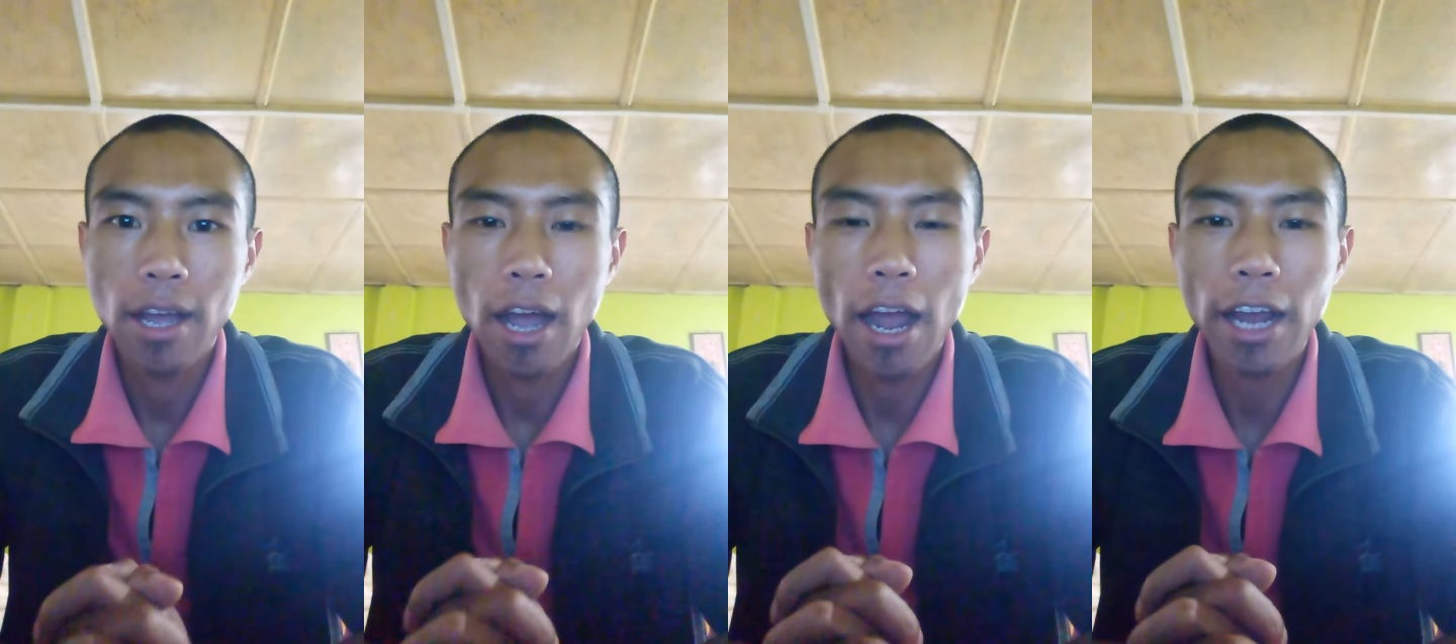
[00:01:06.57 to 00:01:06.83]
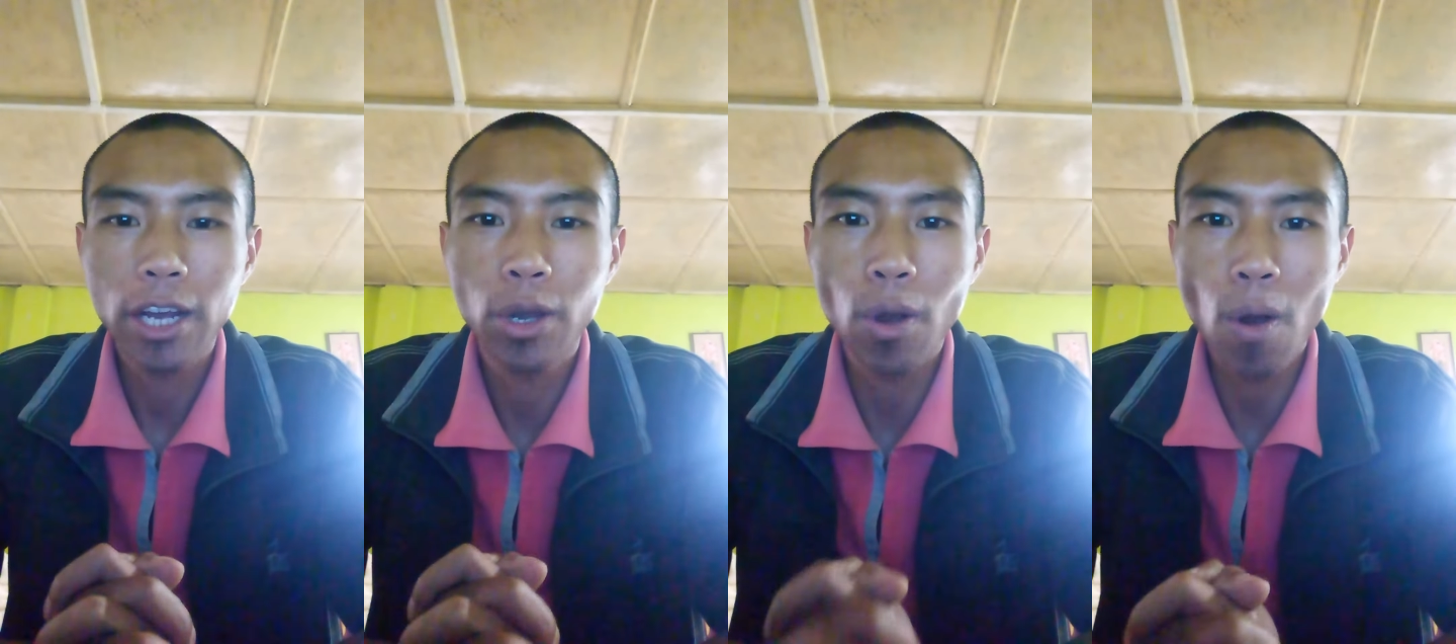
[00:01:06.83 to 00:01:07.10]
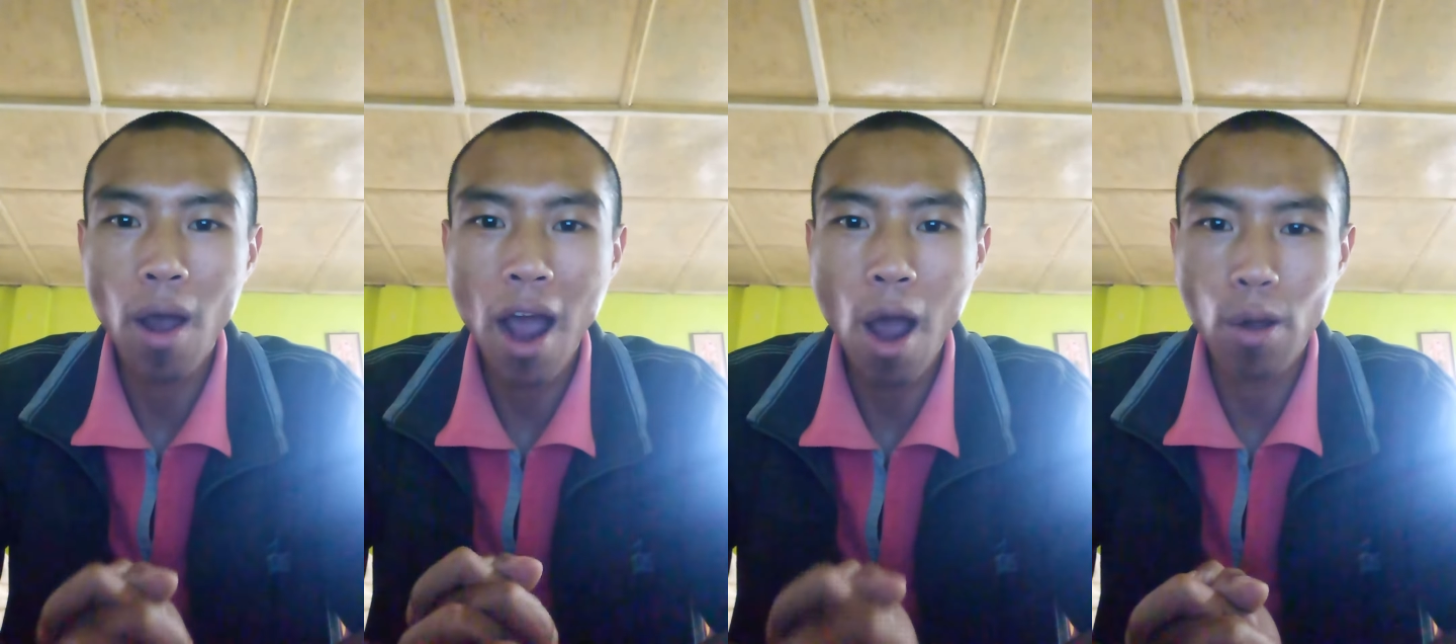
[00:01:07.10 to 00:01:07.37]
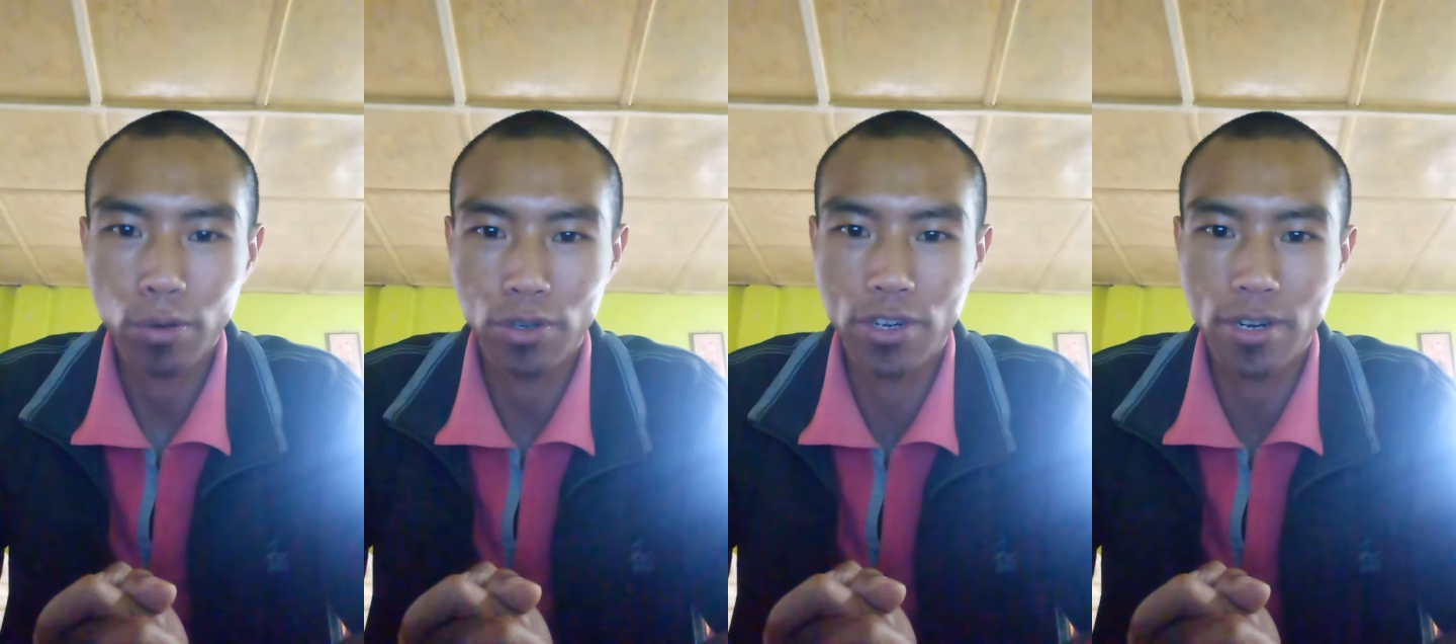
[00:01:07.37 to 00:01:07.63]
I go
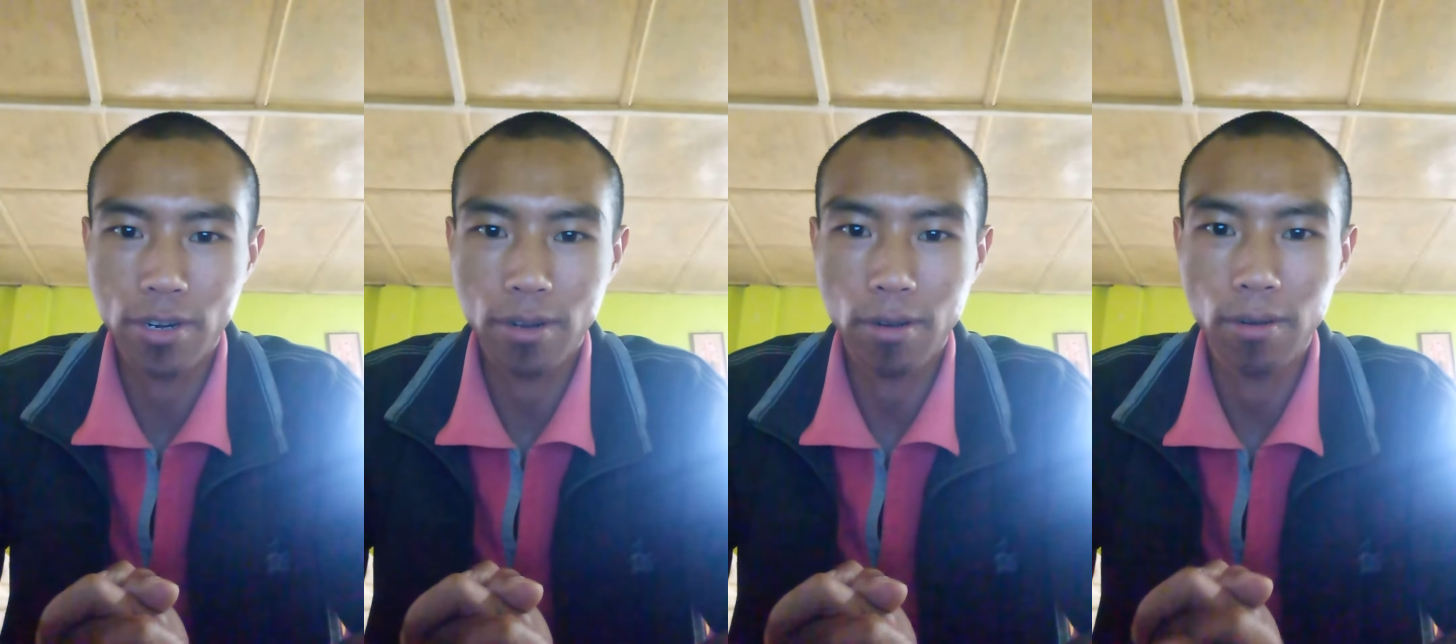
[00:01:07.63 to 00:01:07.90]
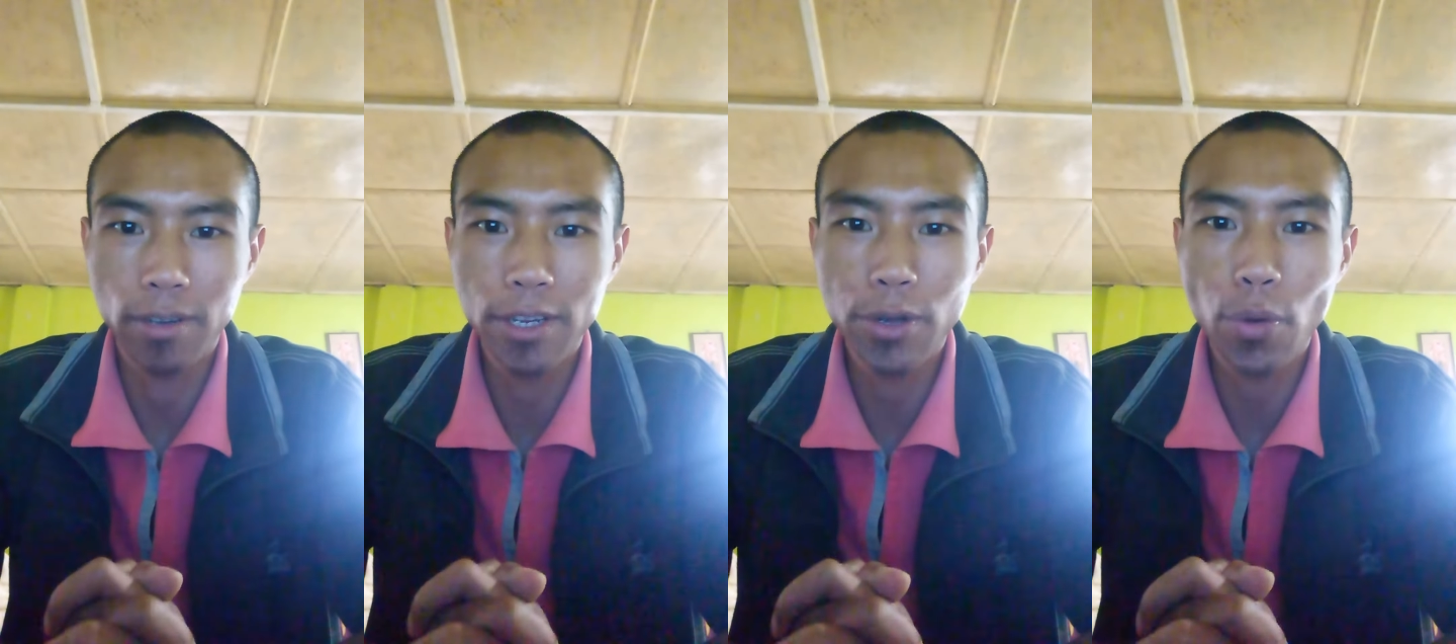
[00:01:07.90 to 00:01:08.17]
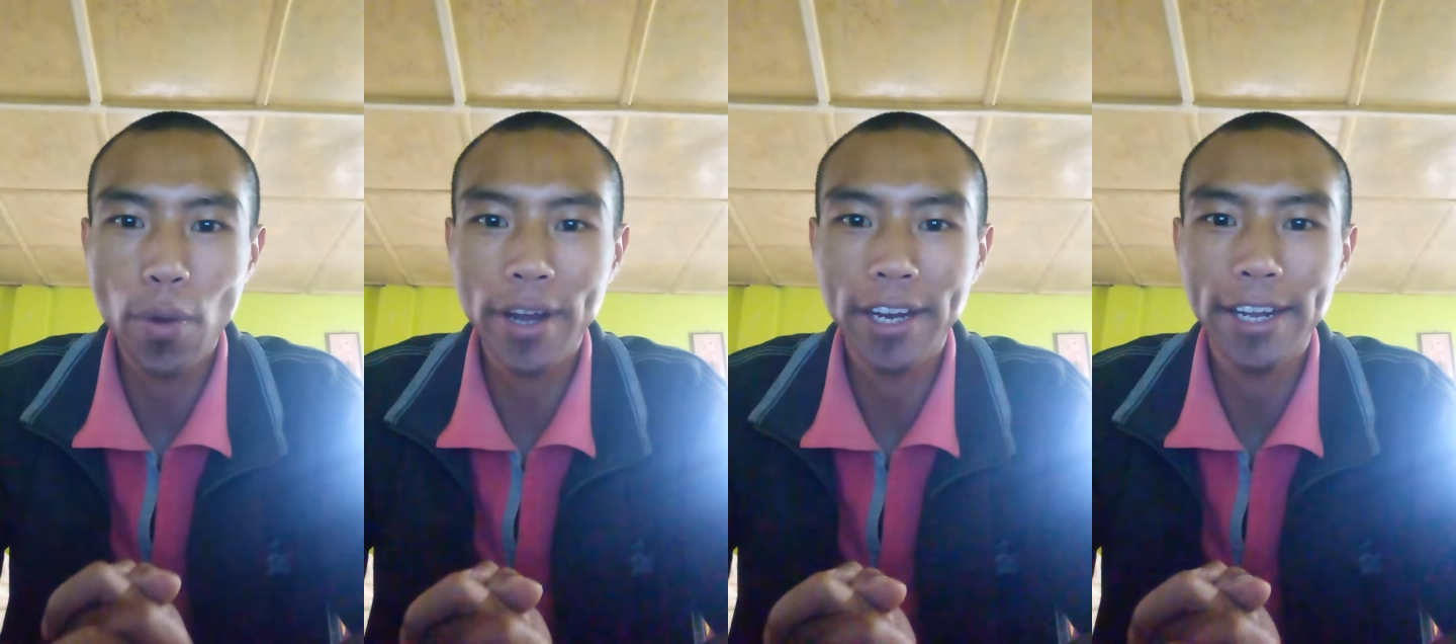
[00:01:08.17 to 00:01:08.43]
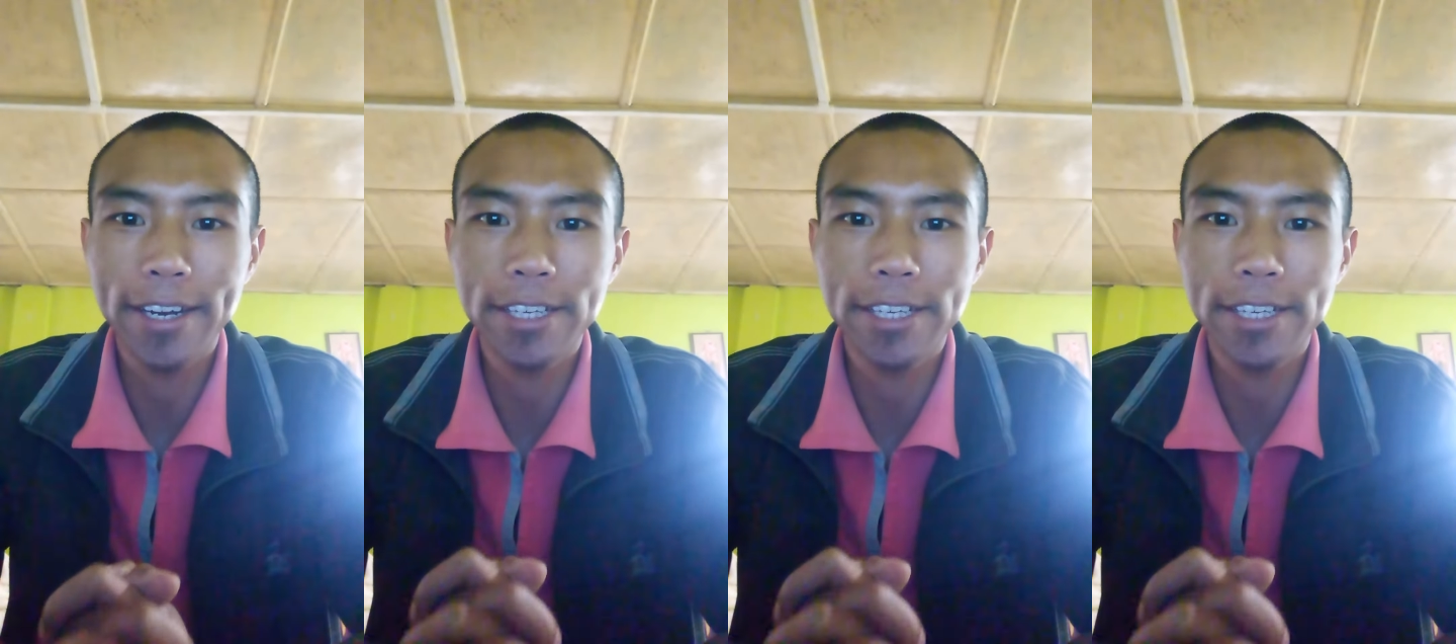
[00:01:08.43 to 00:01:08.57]
out only when it